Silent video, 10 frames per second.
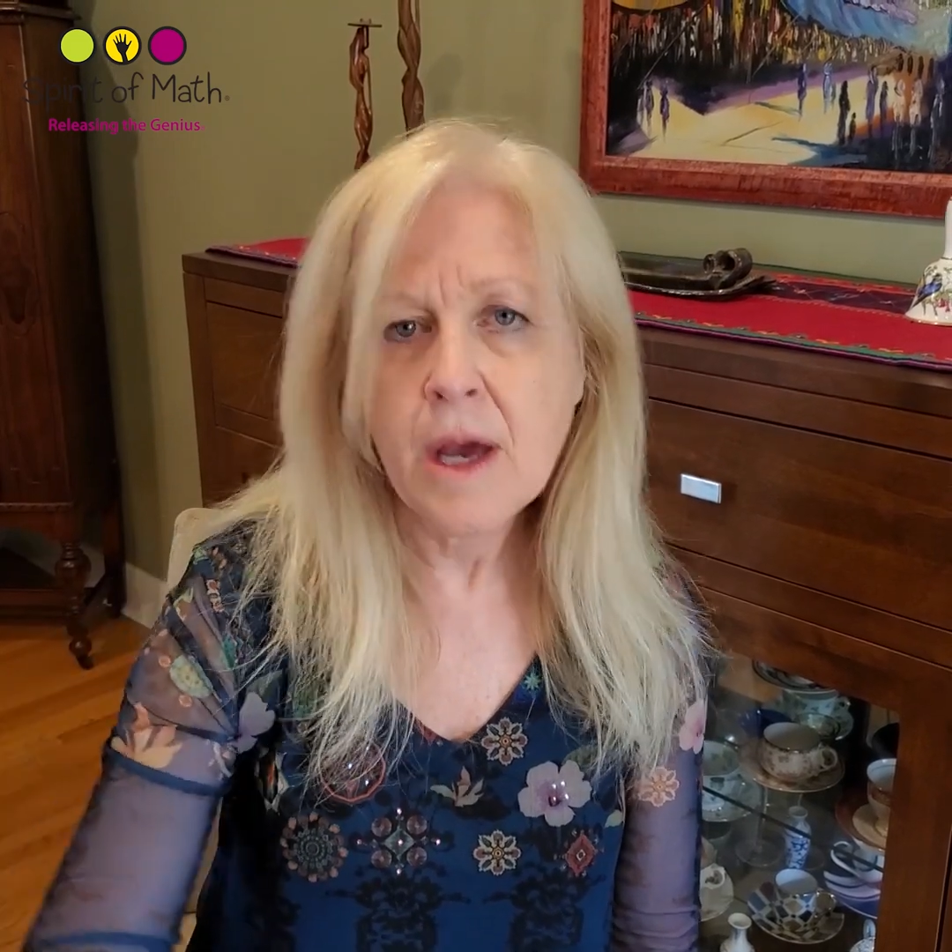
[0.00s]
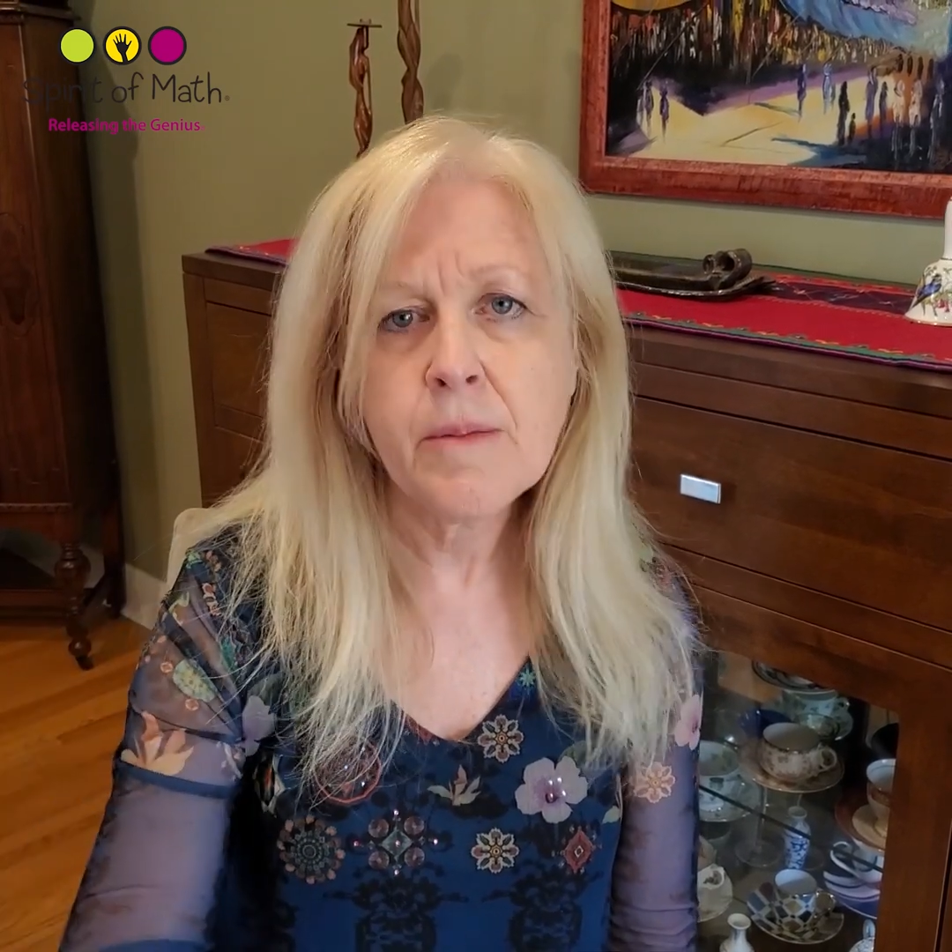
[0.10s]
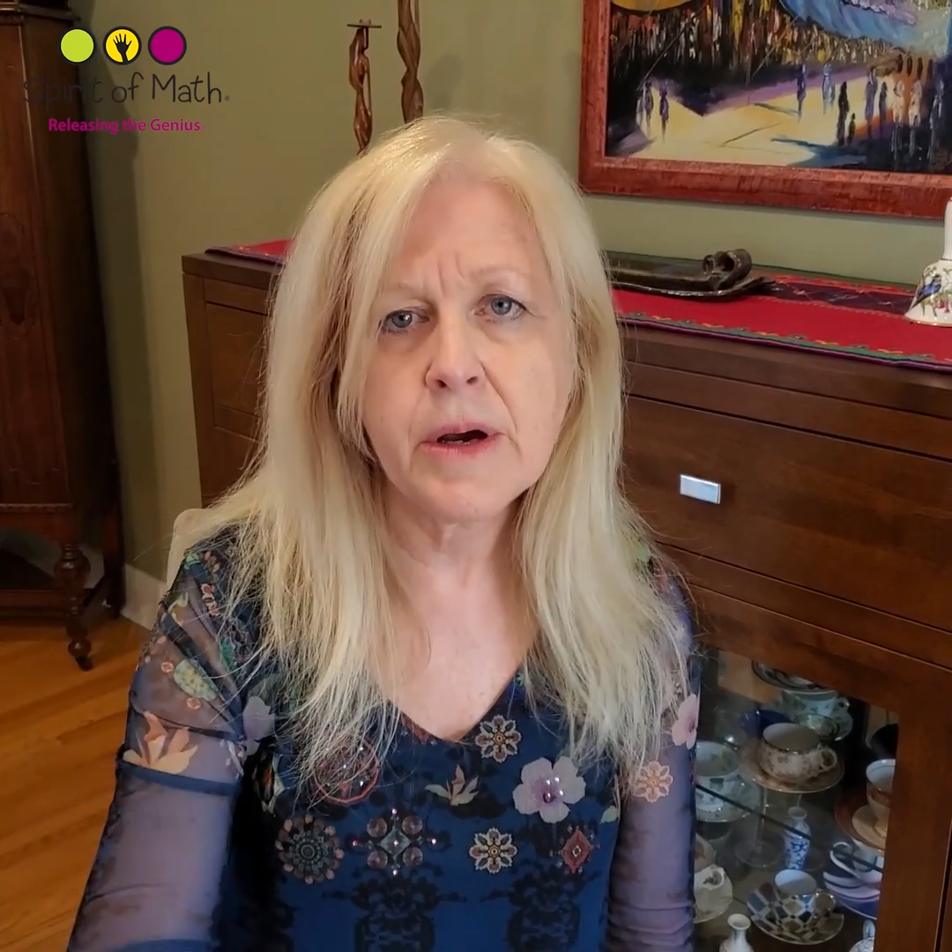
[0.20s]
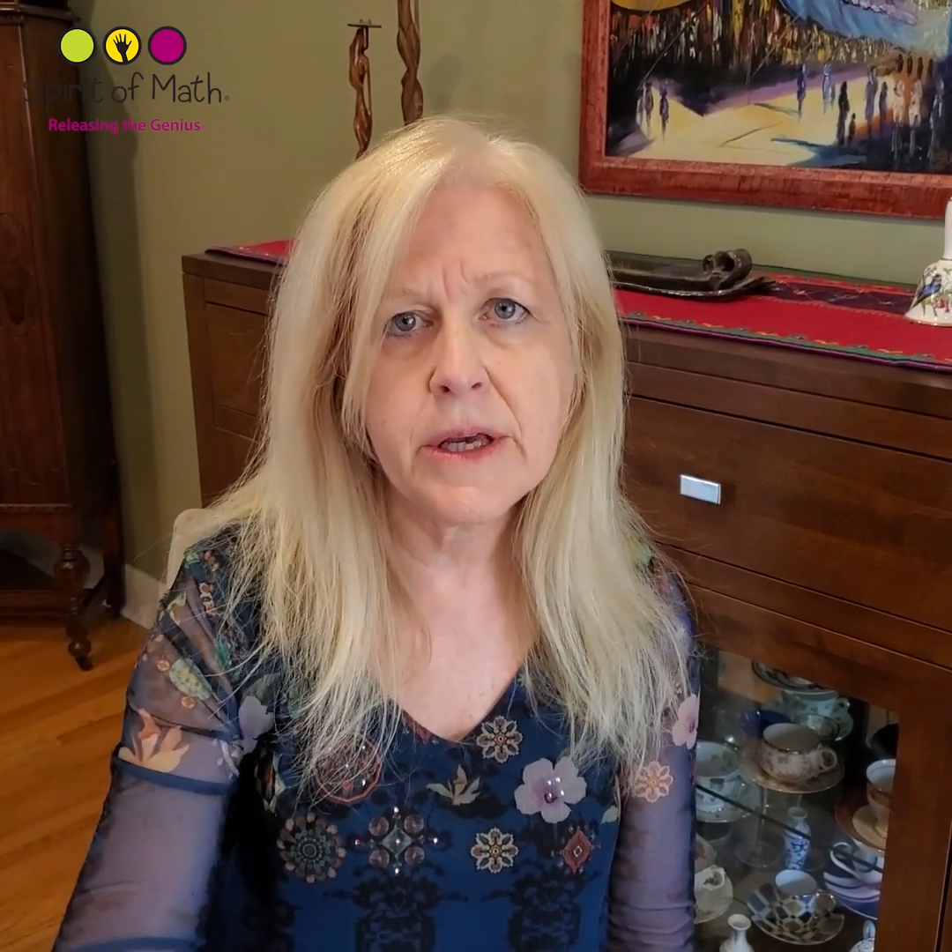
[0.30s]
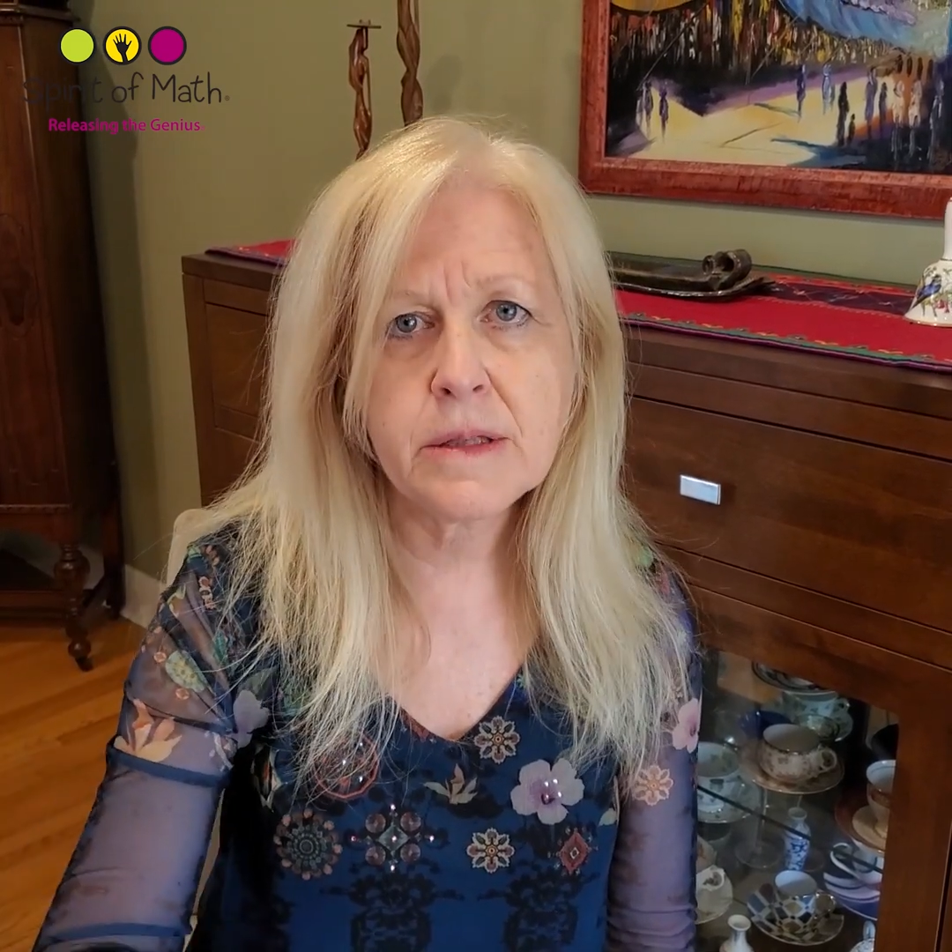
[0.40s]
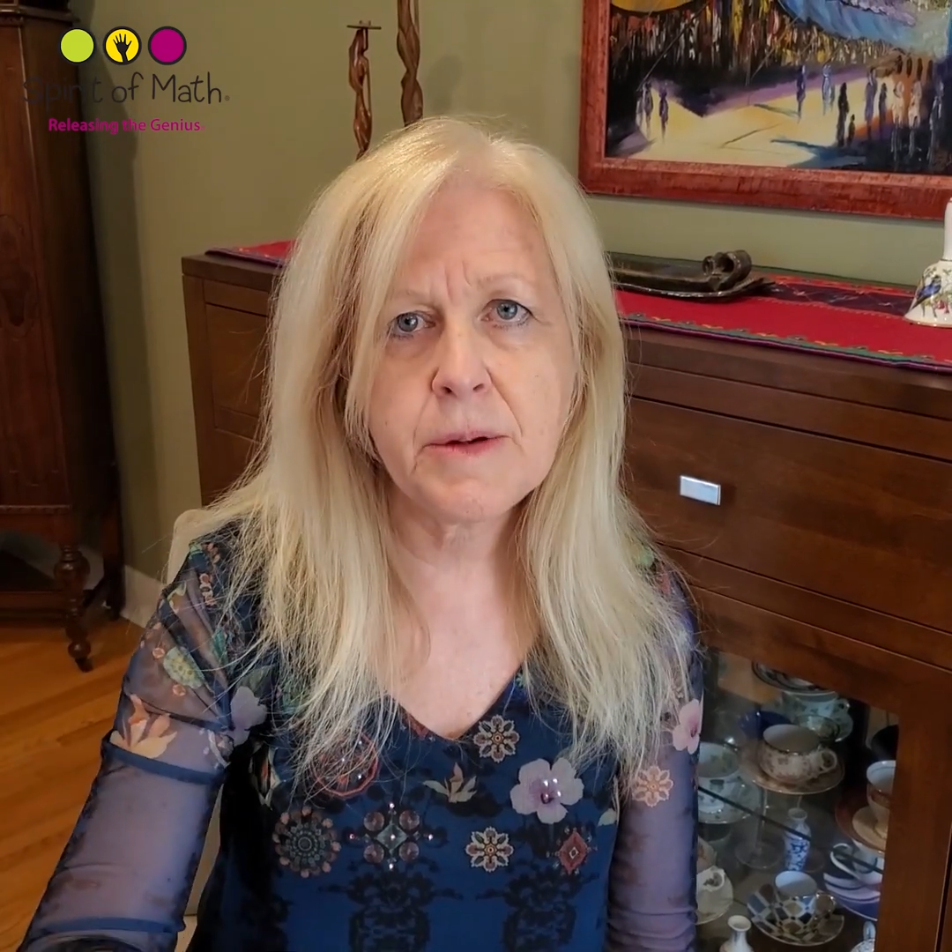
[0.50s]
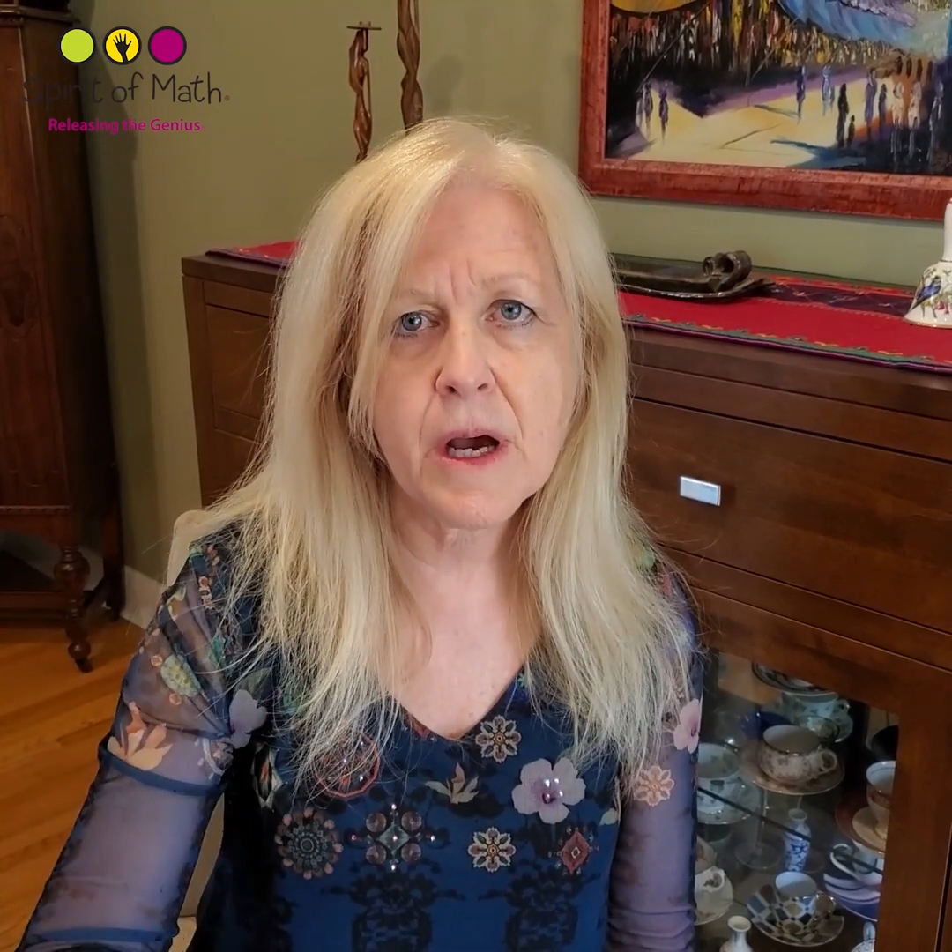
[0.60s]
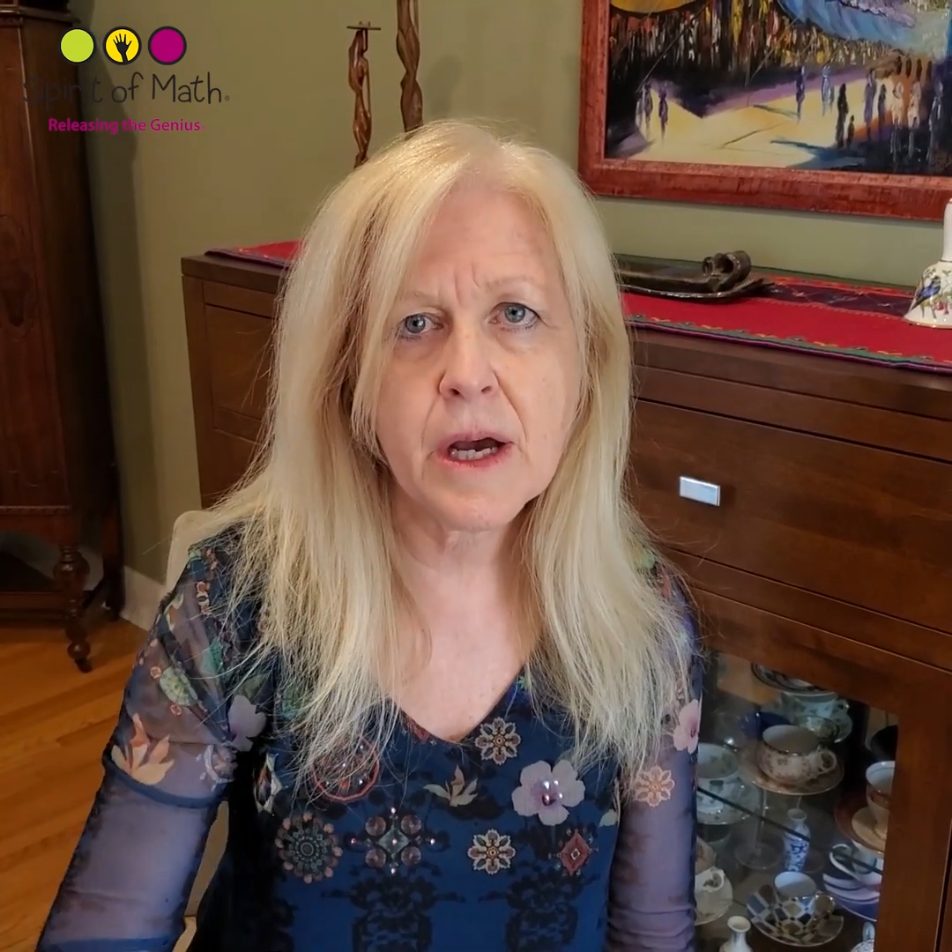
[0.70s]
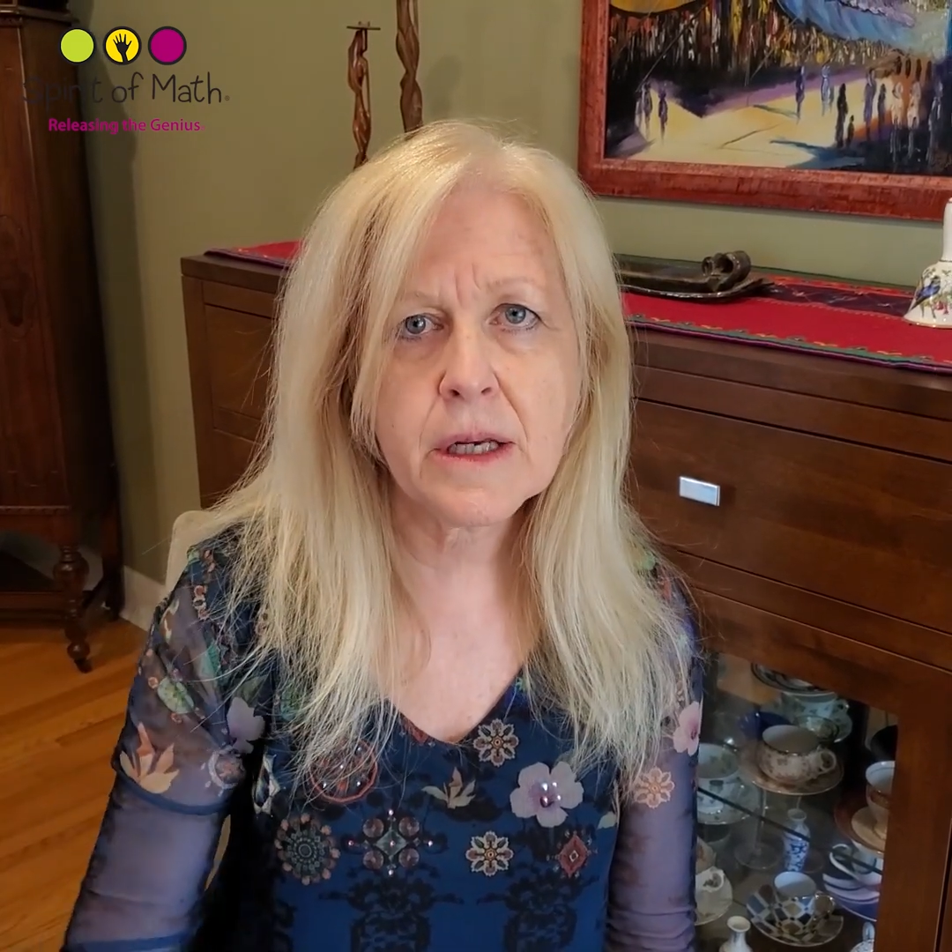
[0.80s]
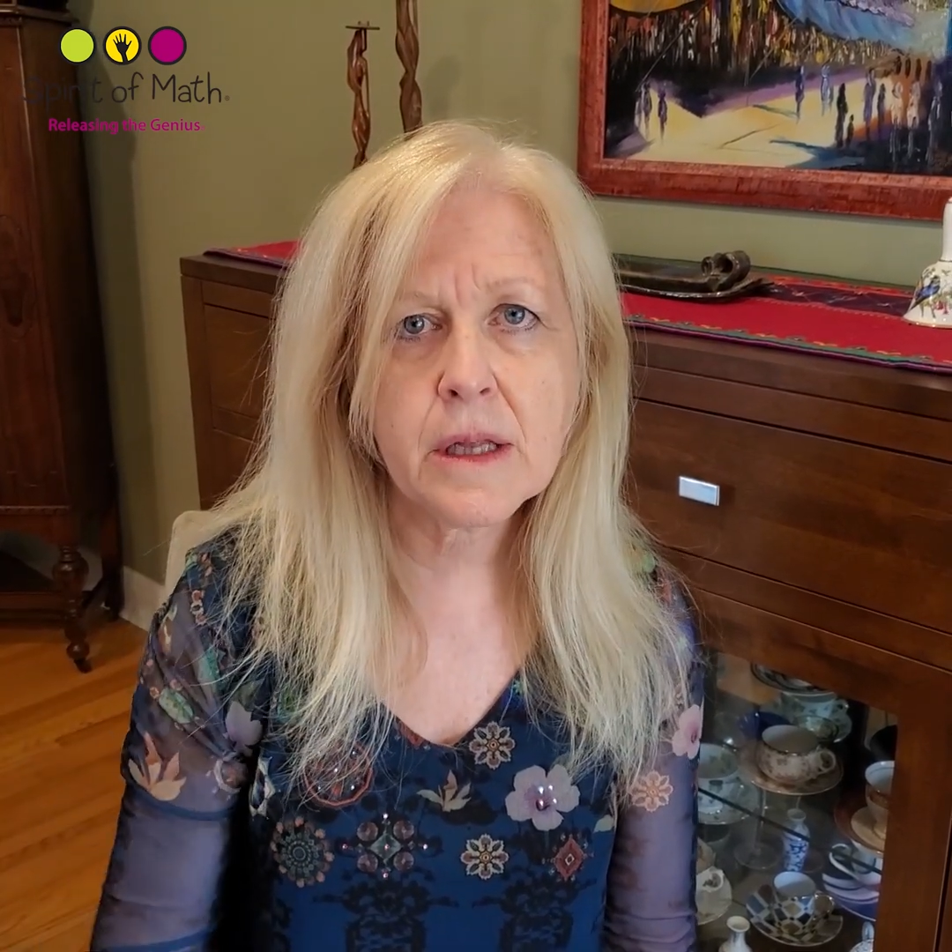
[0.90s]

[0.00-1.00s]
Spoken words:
but it's behind